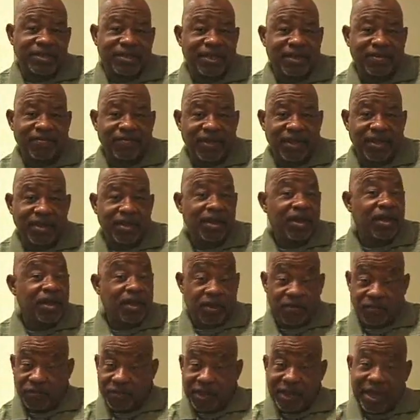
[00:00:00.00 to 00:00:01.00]
TV
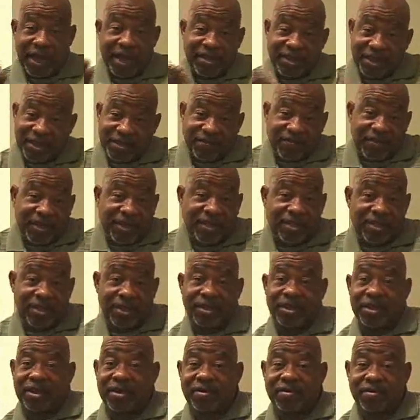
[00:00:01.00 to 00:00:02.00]
because we got TVs
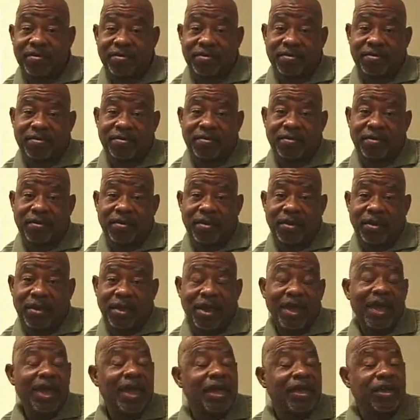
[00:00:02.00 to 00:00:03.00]
in there.
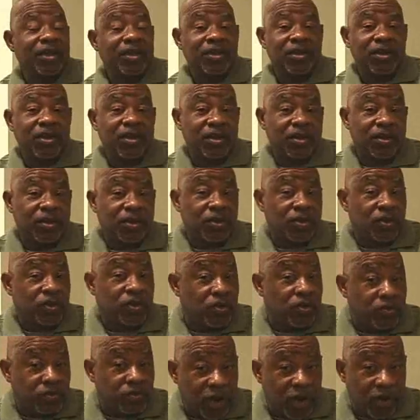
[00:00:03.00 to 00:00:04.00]

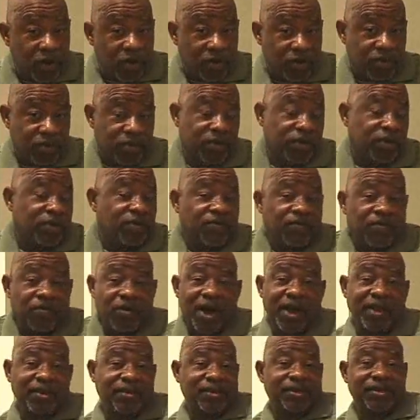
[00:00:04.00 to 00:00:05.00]
You know, you've
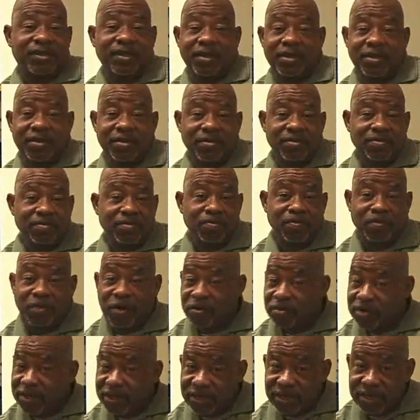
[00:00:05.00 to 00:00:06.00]
watched
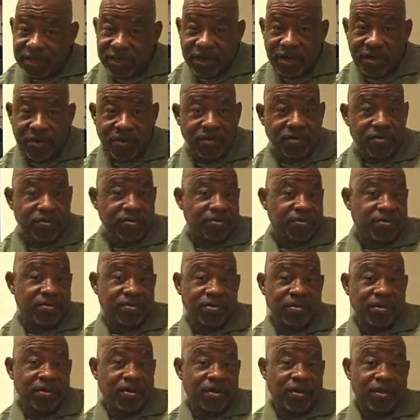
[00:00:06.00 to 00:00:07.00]
police shows,
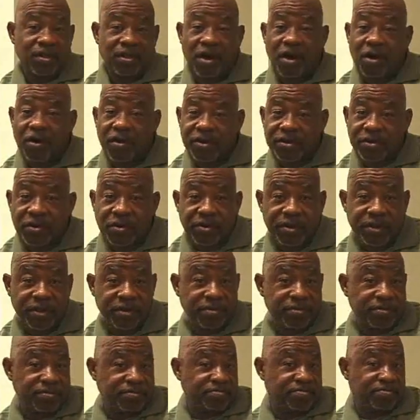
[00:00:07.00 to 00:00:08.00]
Law and
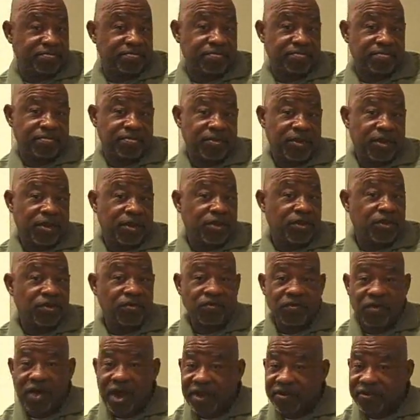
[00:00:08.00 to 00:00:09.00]
Order. You
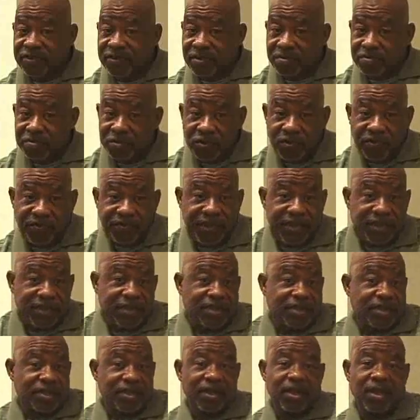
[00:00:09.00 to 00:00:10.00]
watch
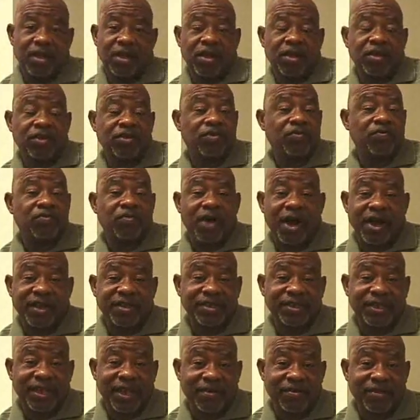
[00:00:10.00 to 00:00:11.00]
movies. You
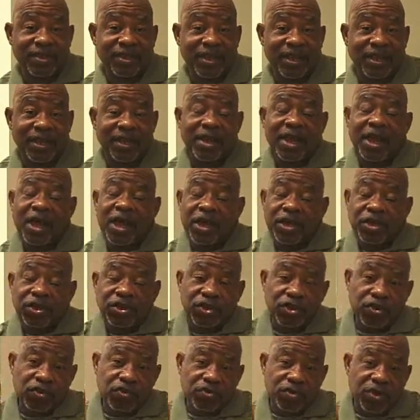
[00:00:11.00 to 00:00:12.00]
watched everything.
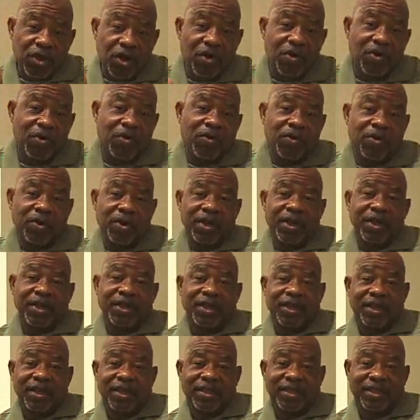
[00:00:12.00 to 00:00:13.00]
You know
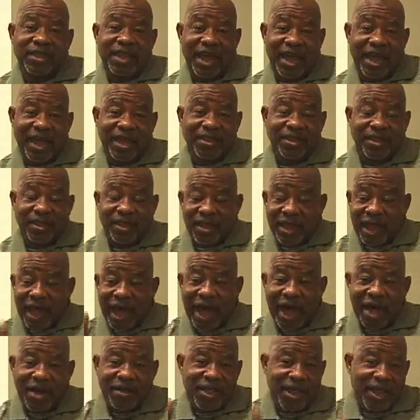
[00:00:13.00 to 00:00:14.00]
that
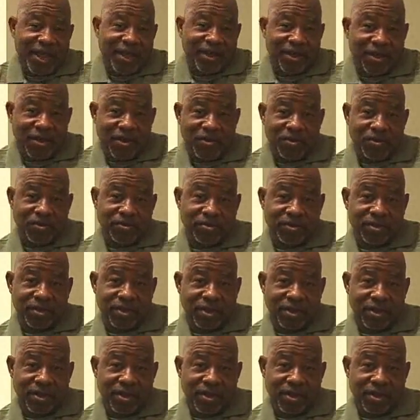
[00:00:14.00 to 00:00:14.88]
how that goes.